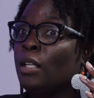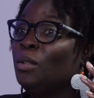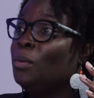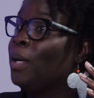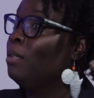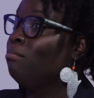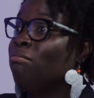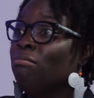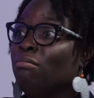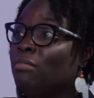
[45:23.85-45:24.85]
doing,
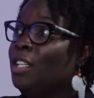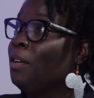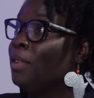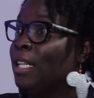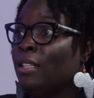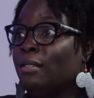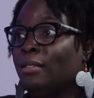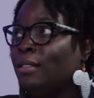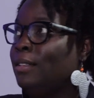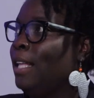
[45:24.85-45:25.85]

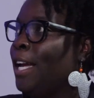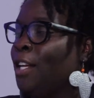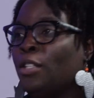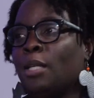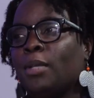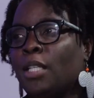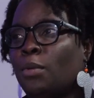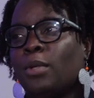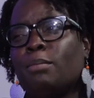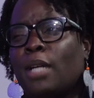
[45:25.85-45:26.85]
things that you typically
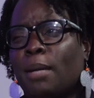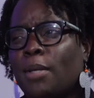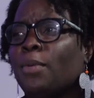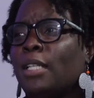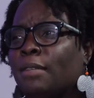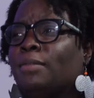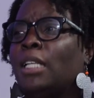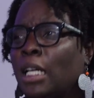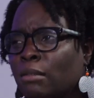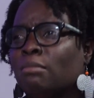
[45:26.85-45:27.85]
probably wouldn't have
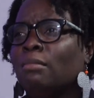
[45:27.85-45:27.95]
done.